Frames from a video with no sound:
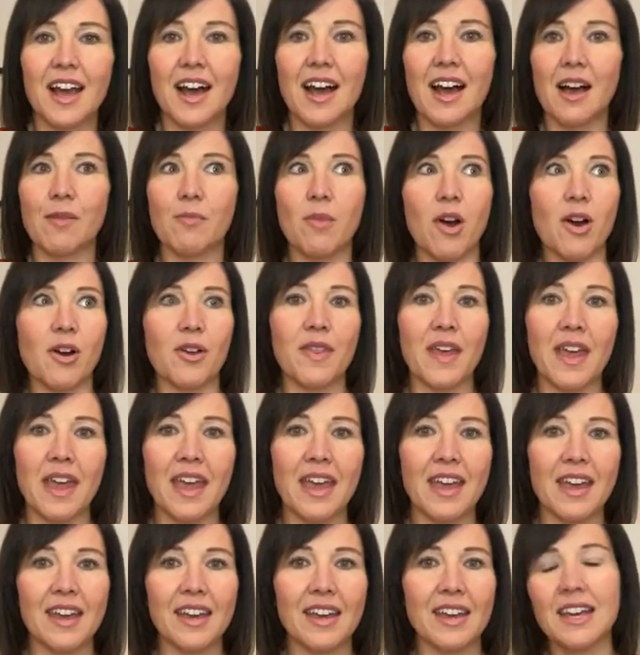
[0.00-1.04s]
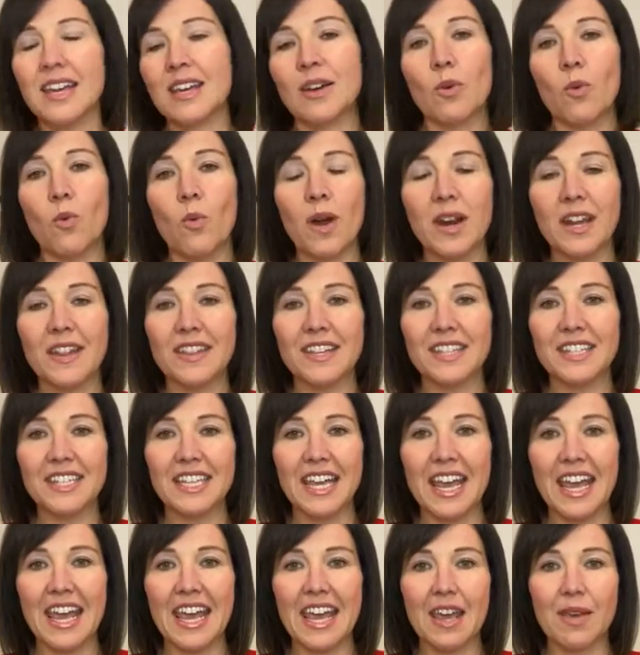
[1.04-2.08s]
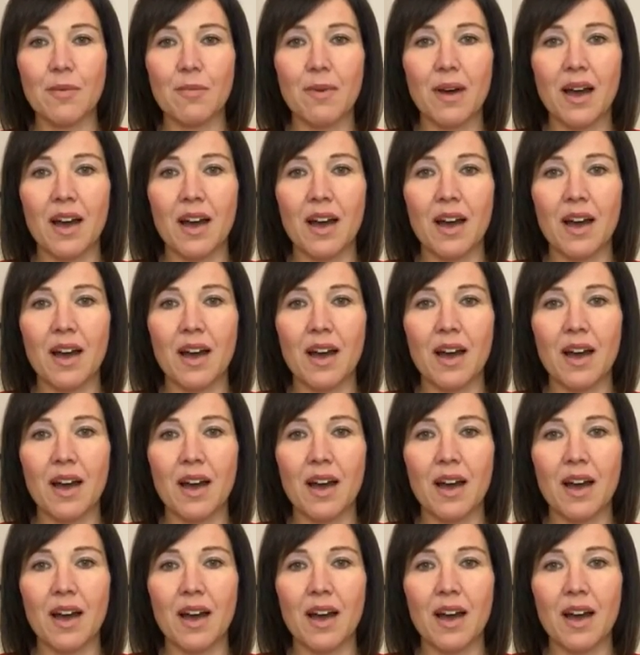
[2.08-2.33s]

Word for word: Um, are they one and the same?